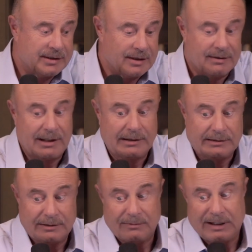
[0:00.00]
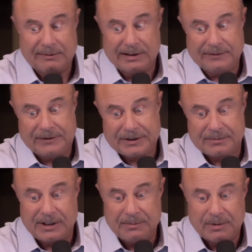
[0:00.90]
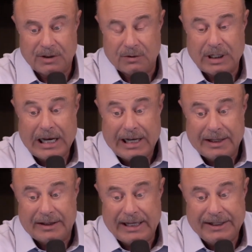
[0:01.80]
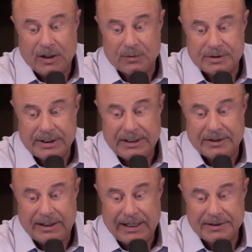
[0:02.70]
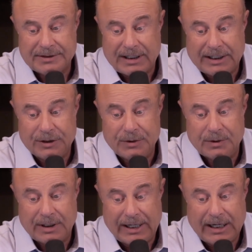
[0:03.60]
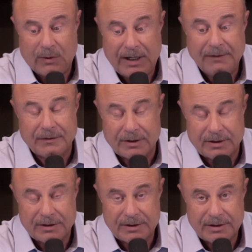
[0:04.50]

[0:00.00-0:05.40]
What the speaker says: so why would I fix what ain't broke? They don't see the downside to it. However,